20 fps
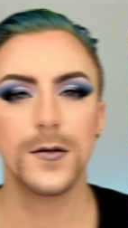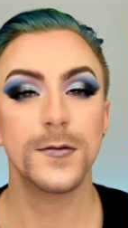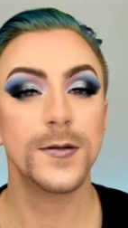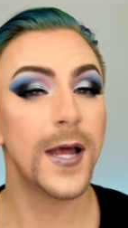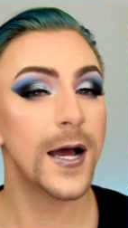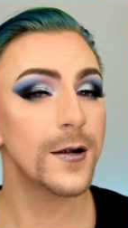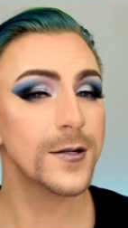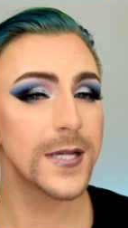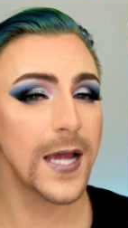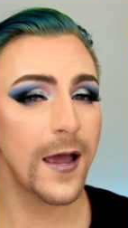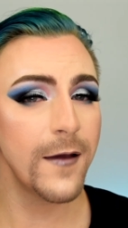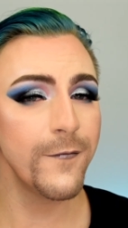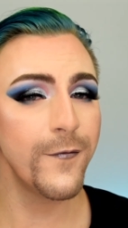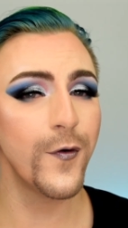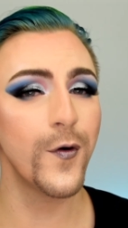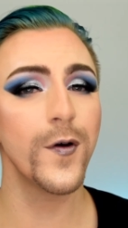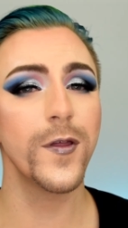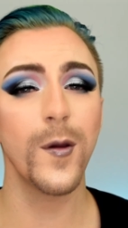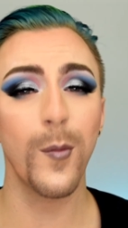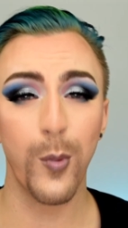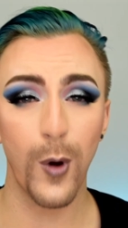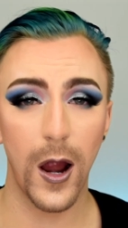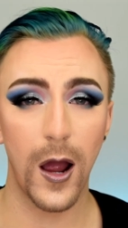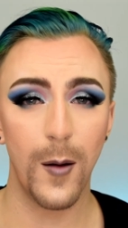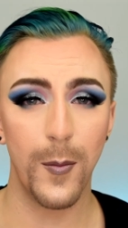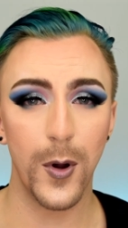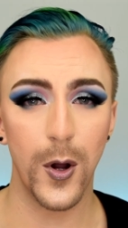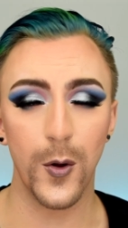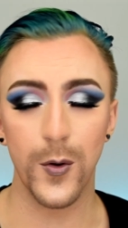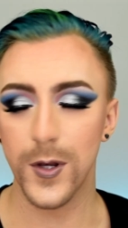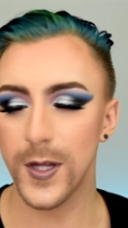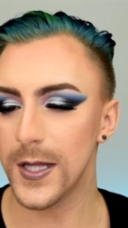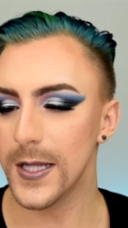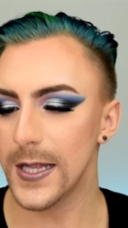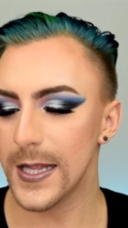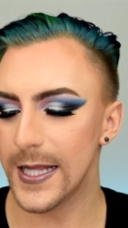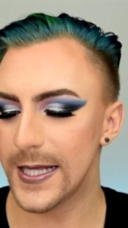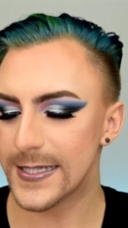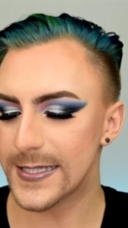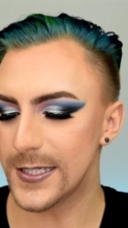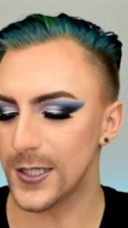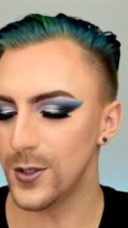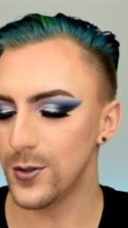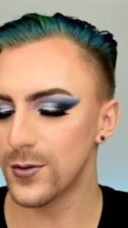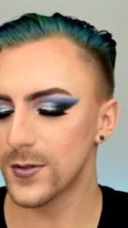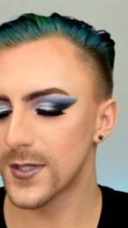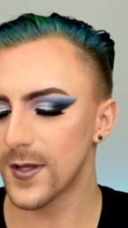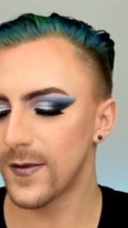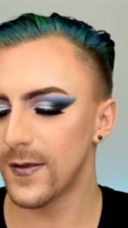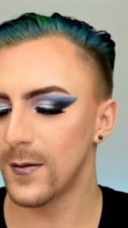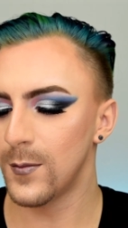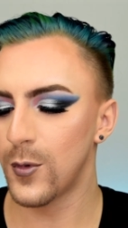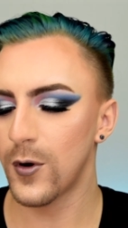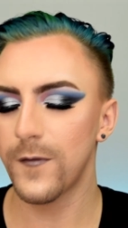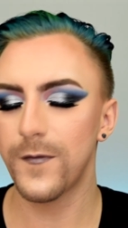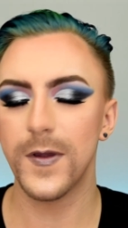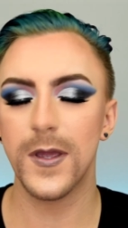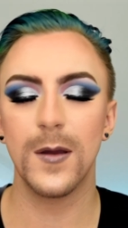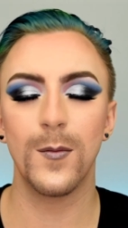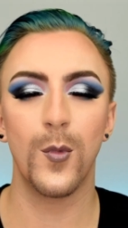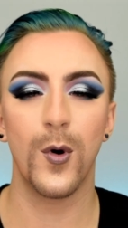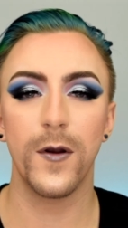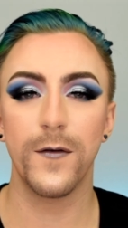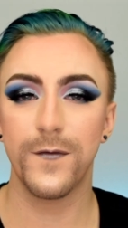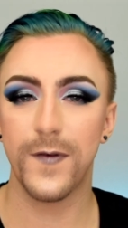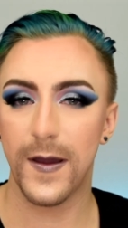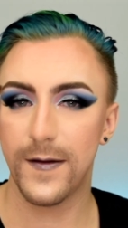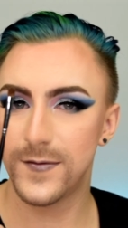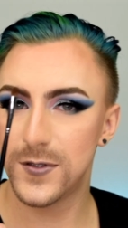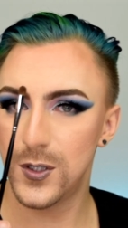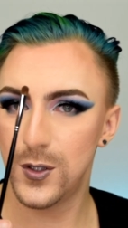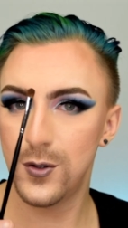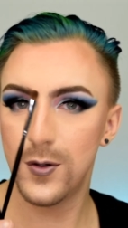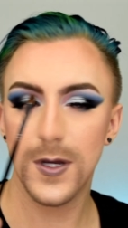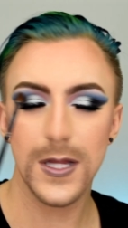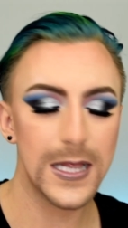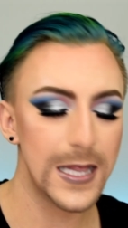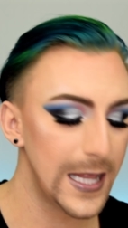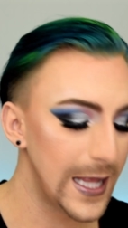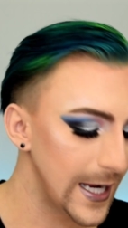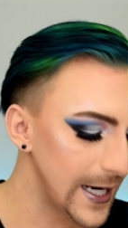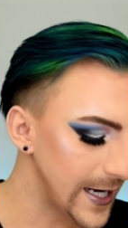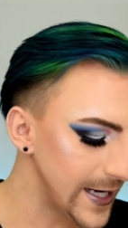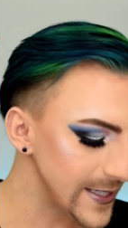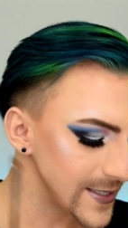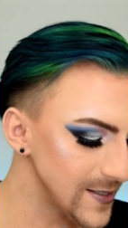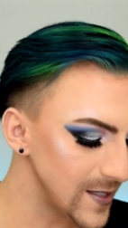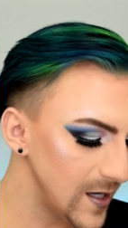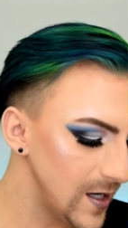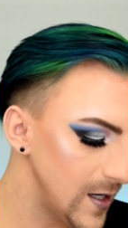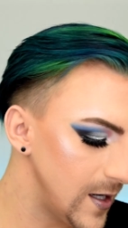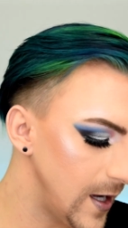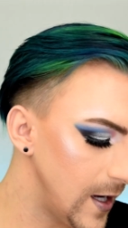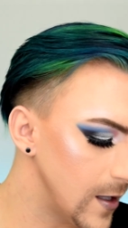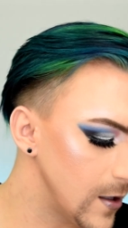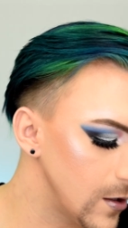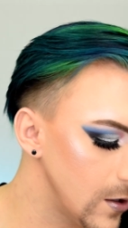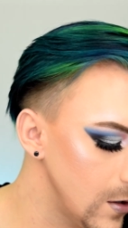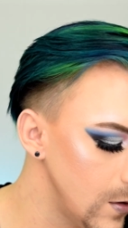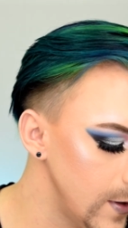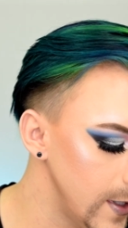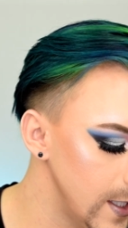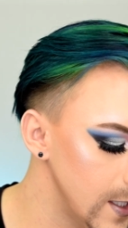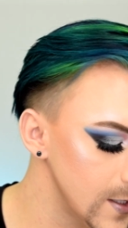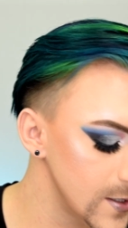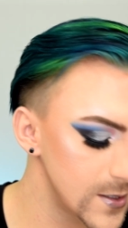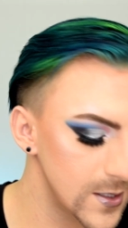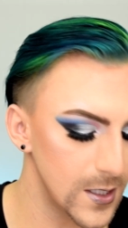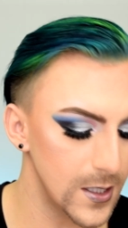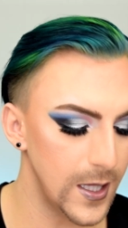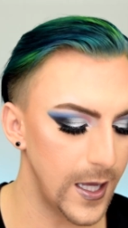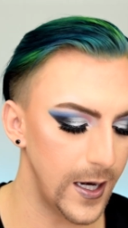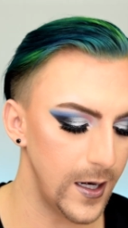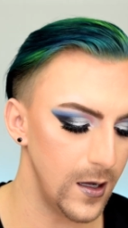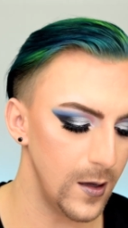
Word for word: Now time for the brow bone. Let's use the m 152, like I said, and go in to light